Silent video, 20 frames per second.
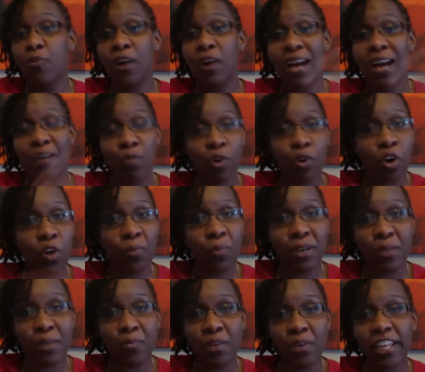We'll open
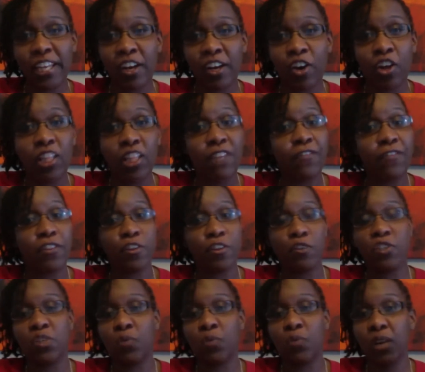up really early for
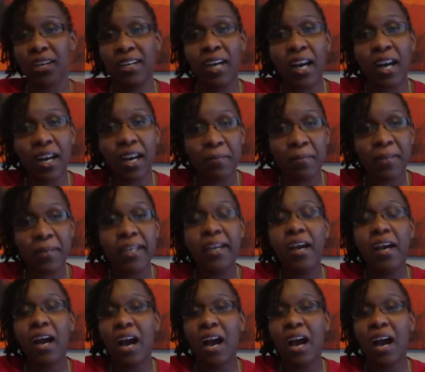those who want to come.